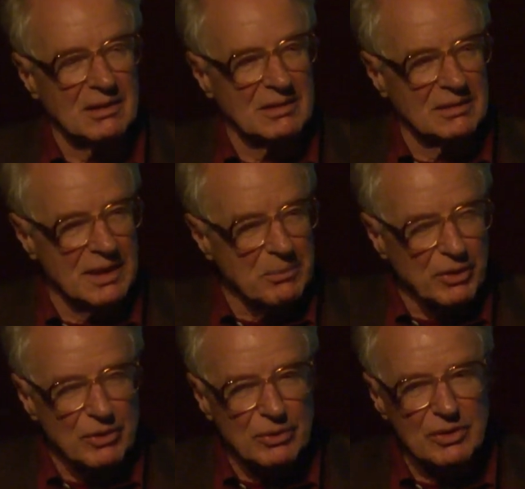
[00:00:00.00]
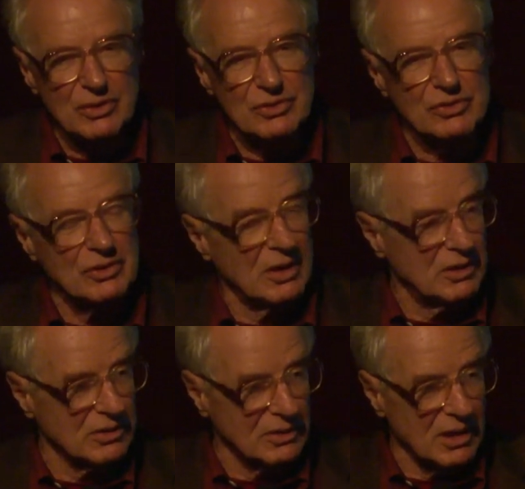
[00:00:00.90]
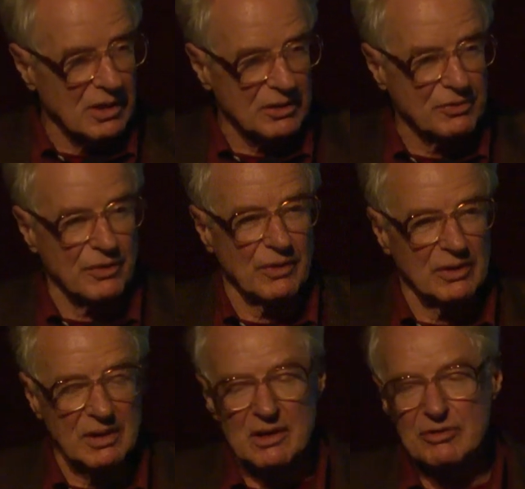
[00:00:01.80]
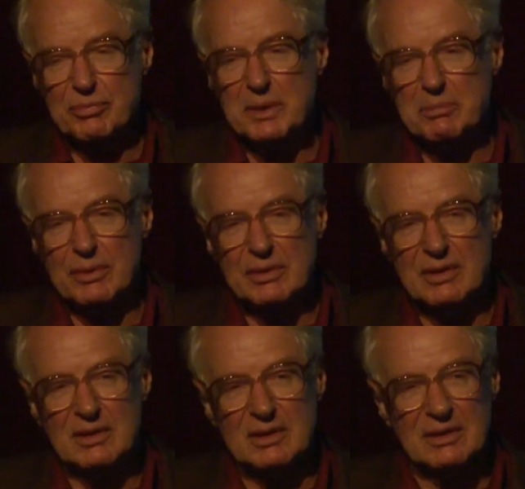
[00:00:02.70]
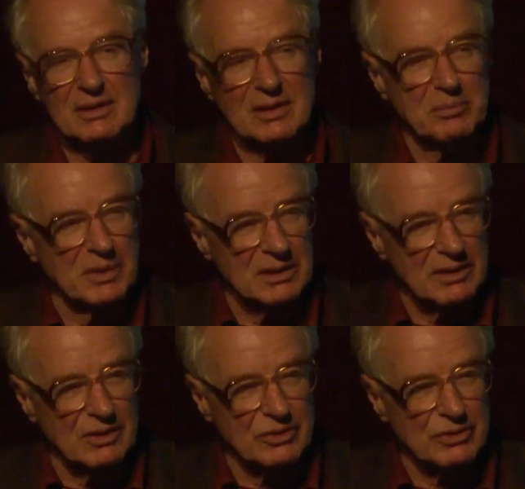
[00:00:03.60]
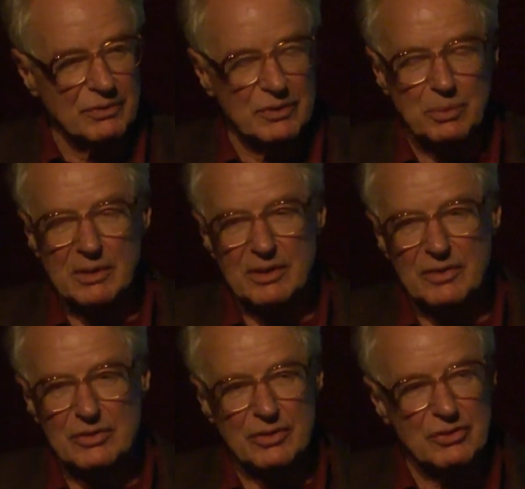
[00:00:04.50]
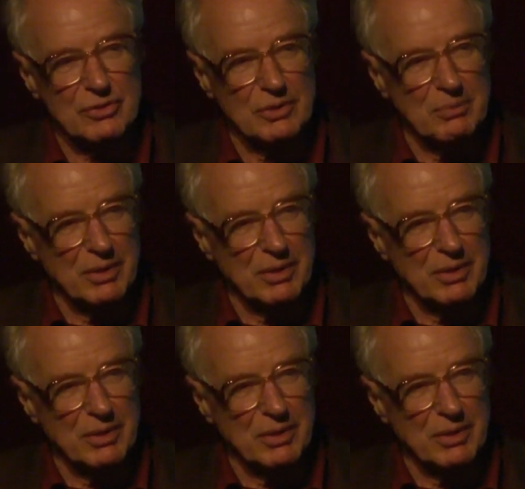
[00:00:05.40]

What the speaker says: Labor unions gained a lot for a lot of people in the middle years of the 20th century,